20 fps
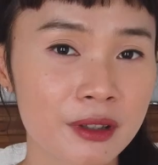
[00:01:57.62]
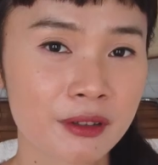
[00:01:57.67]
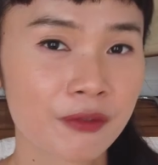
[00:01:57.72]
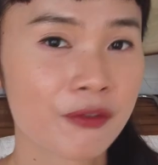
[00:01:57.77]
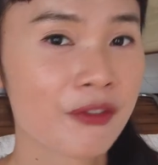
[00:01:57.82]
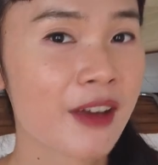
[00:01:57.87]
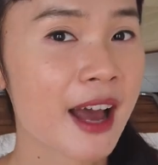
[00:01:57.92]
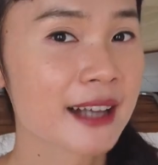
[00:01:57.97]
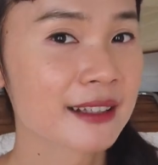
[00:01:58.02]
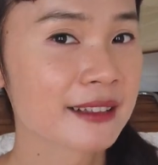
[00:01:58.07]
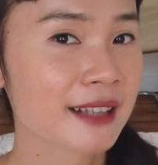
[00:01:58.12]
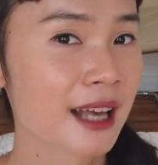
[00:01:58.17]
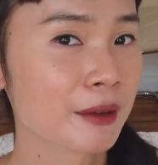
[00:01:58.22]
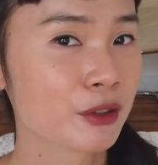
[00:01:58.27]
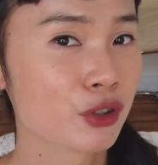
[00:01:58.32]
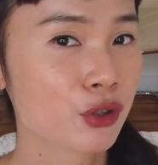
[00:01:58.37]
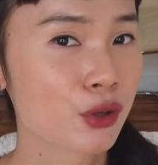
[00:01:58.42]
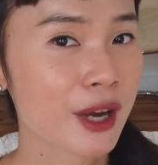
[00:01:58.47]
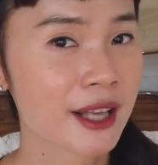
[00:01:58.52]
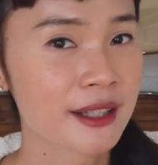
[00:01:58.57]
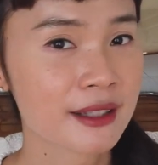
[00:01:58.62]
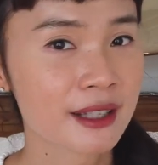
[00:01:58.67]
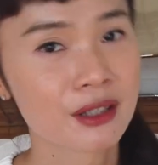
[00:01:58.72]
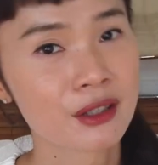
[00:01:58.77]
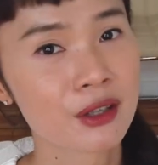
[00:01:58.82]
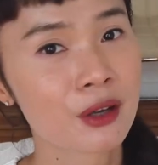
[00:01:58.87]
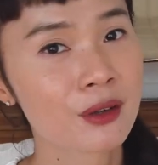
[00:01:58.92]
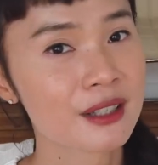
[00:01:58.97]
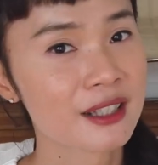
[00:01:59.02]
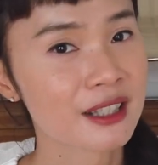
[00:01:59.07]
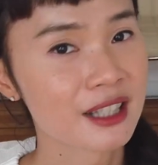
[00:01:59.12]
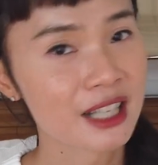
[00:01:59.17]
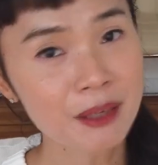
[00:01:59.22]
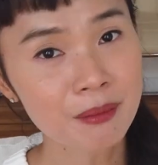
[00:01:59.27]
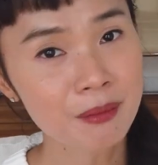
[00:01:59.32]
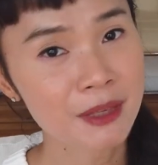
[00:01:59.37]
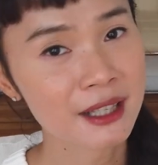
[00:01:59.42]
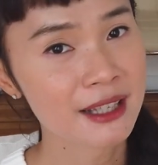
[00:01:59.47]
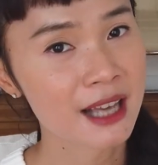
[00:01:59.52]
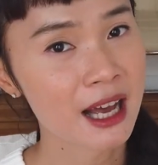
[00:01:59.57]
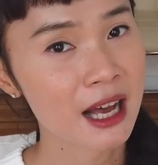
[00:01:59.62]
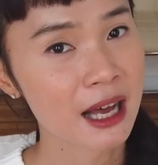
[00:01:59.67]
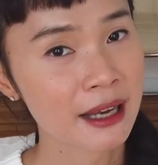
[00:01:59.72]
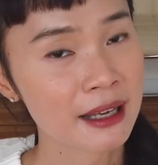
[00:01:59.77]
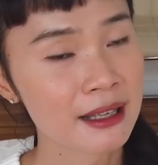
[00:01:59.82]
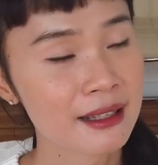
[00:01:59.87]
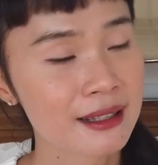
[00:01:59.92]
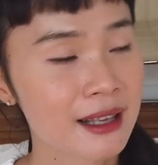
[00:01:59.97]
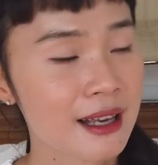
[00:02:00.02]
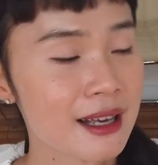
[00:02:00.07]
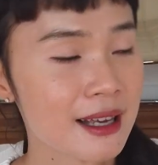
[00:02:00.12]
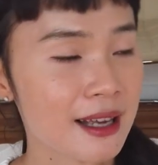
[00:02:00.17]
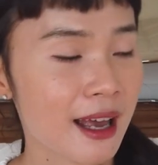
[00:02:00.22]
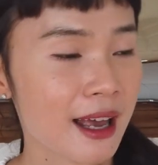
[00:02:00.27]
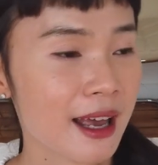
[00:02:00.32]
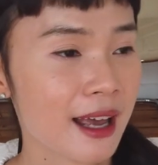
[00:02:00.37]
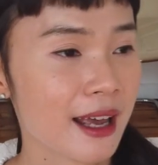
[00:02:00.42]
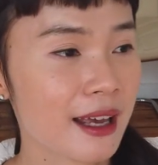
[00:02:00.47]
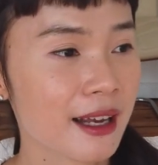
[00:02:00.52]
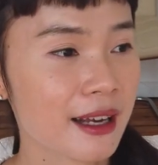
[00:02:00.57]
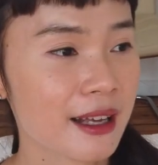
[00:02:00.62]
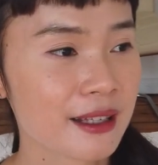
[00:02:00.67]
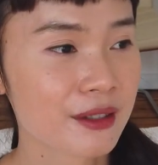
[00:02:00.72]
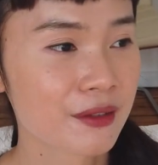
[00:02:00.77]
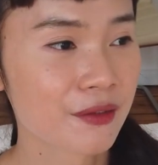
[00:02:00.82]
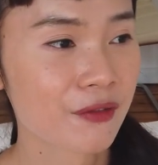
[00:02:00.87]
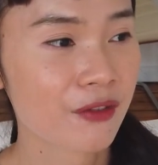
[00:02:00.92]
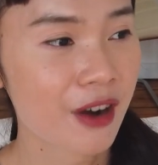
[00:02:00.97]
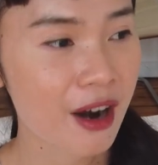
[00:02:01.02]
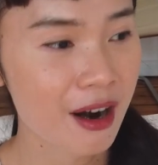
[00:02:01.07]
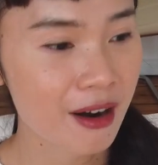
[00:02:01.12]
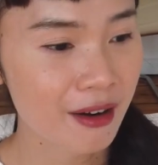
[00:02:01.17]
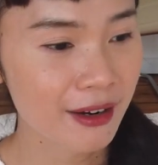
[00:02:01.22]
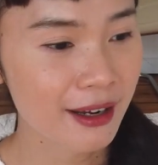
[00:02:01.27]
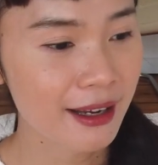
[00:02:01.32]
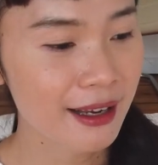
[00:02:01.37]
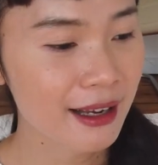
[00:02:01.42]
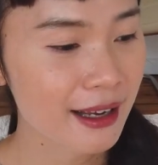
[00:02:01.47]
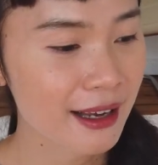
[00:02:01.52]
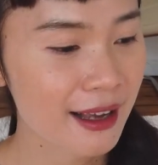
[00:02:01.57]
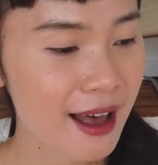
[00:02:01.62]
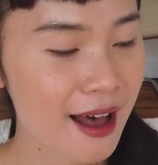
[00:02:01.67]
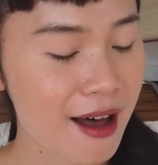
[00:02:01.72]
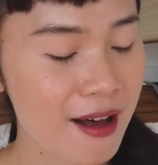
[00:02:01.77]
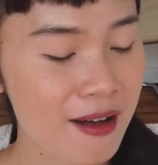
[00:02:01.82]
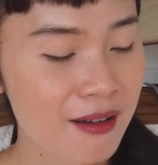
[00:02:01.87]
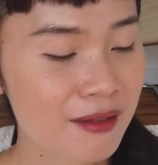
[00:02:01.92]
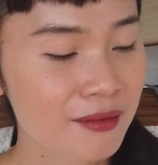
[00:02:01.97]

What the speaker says: the fact that trans is so stigmatized, it's very